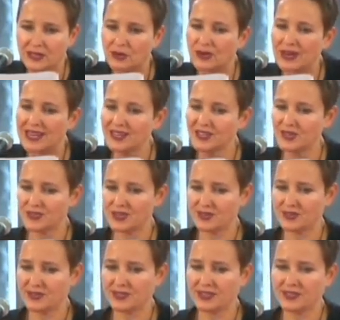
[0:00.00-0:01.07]
or entry
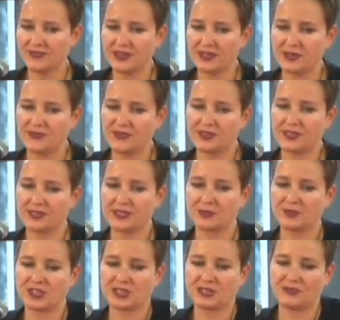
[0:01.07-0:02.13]
into the sphere of
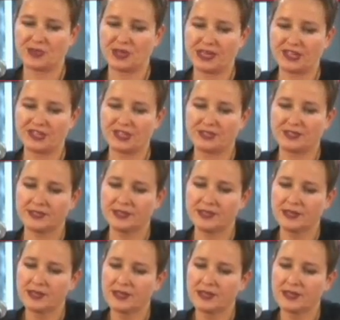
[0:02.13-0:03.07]
intersubjective relations,